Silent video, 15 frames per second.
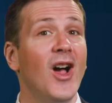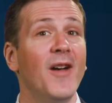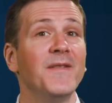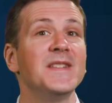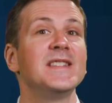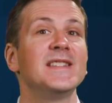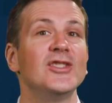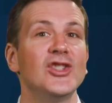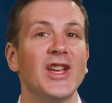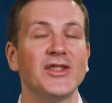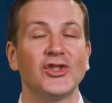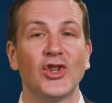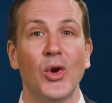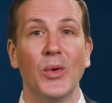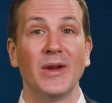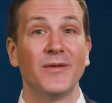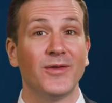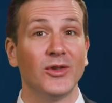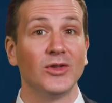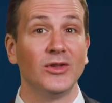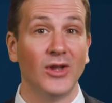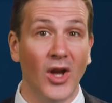often suggest going
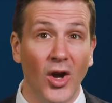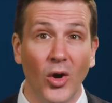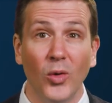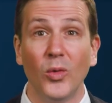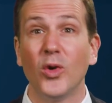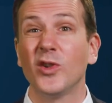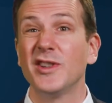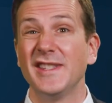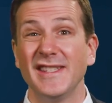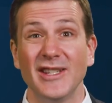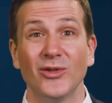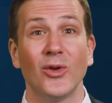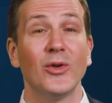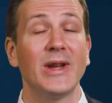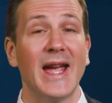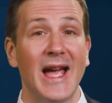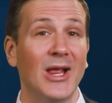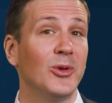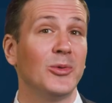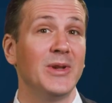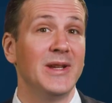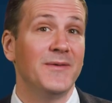for low or zero
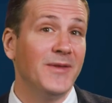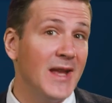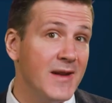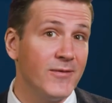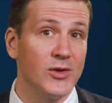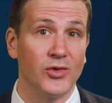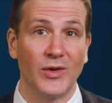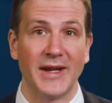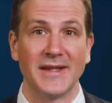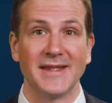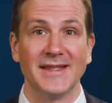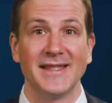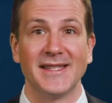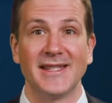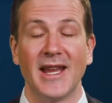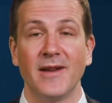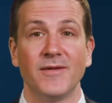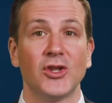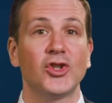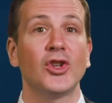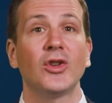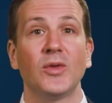calorie flavored drinks instead of
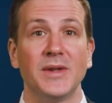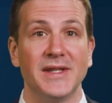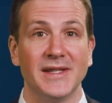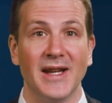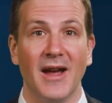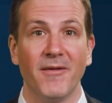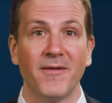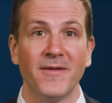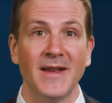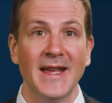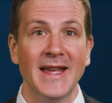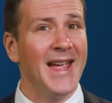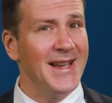the sugary stuff.